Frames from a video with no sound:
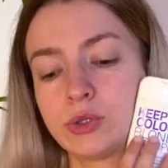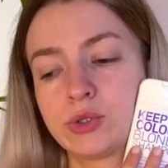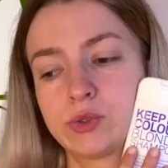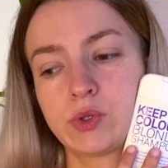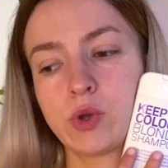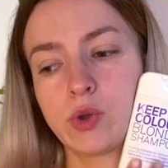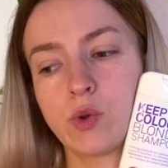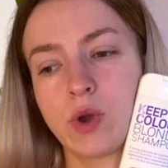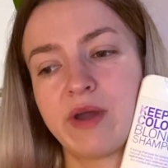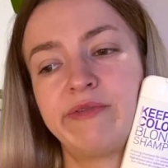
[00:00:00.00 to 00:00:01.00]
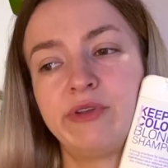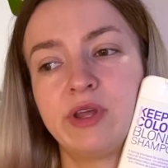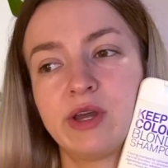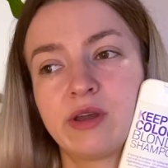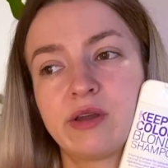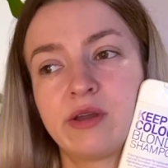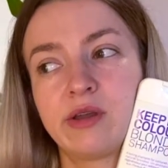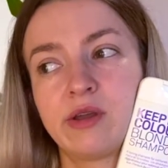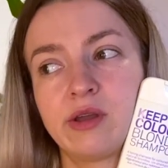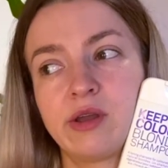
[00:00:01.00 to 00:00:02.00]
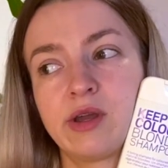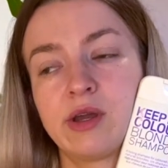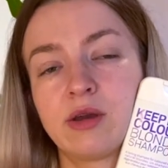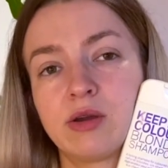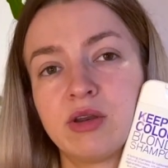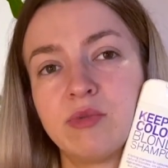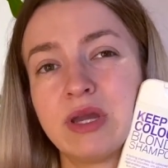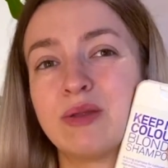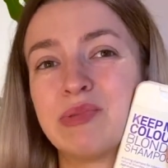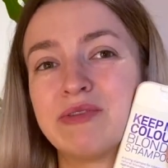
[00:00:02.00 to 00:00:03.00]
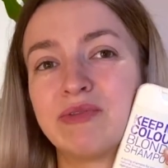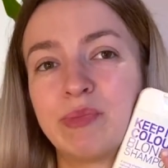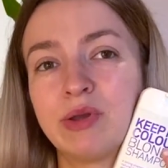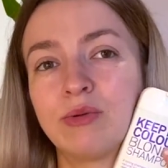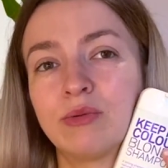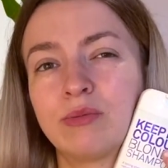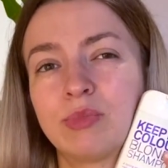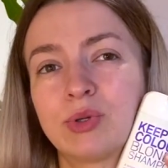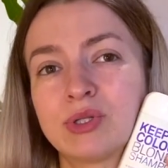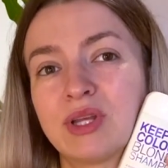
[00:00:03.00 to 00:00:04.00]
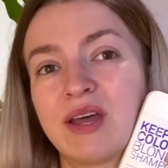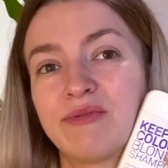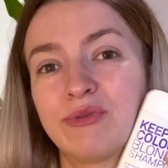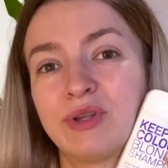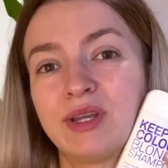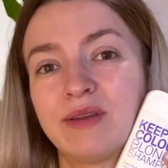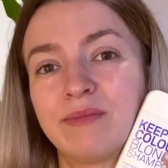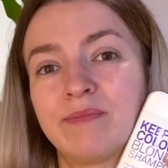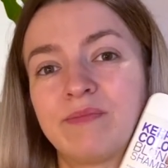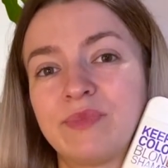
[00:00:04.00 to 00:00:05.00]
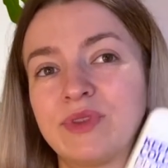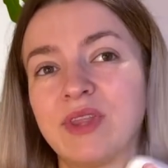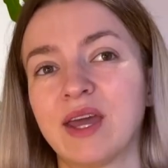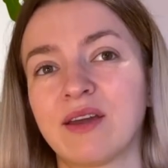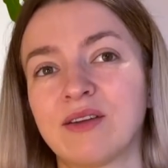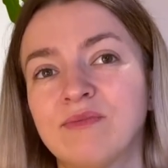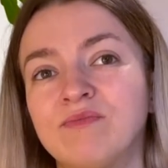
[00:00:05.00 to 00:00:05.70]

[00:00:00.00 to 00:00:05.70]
So I feel like I'm gonna be in a bit of a pickle because I'll have really like